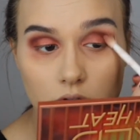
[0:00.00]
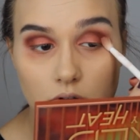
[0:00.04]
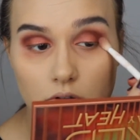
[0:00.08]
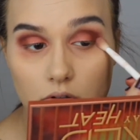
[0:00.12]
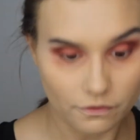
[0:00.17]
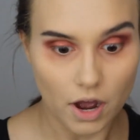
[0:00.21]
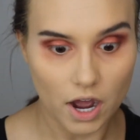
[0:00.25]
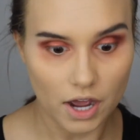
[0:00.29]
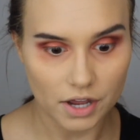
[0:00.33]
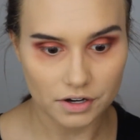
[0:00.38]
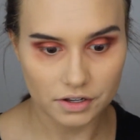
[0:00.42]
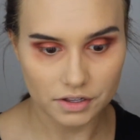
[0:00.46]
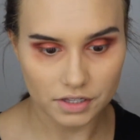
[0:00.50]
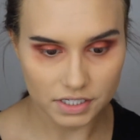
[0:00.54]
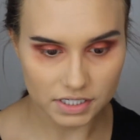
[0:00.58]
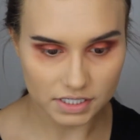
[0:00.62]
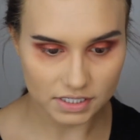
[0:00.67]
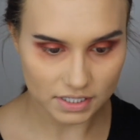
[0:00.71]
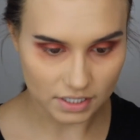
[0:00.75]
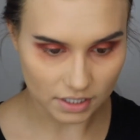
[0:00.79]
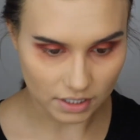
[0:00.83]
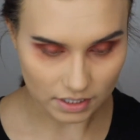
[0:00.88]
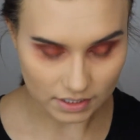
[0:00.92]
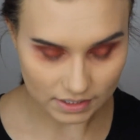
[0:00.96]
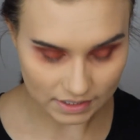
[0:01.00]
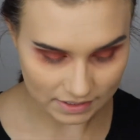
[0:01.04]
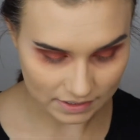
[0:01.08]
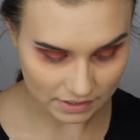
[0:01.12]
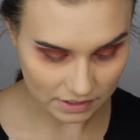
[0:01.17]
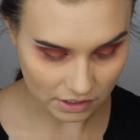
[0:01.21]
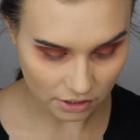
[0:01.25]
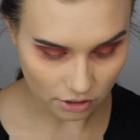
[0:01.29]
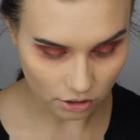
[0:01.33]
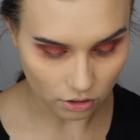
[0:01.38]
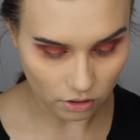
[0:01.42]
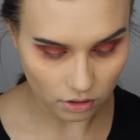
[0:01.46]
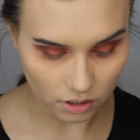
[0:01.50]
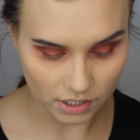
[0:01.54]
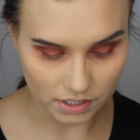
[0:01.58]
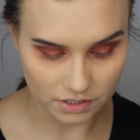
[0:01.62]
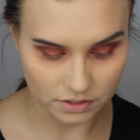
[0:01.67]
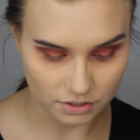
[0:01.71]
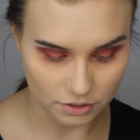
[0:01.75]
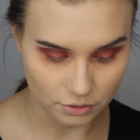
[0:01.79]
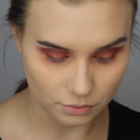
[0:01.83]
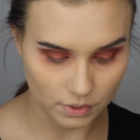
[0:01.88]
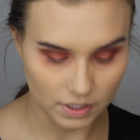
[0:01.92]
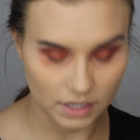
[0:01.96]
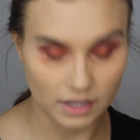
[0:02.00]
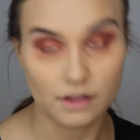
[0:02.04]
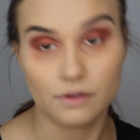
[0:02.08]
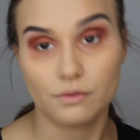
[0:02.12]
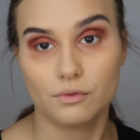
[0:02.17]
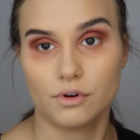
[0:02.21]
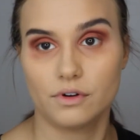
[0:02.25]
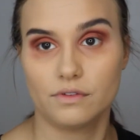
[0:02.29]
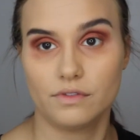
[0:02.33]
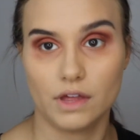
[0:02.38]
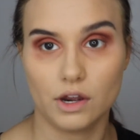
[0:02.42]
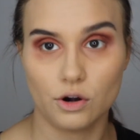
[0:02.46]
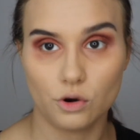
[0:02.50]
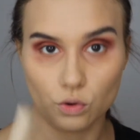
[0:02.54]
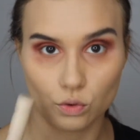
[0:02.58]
Finally to conceal, and so we can get rid of that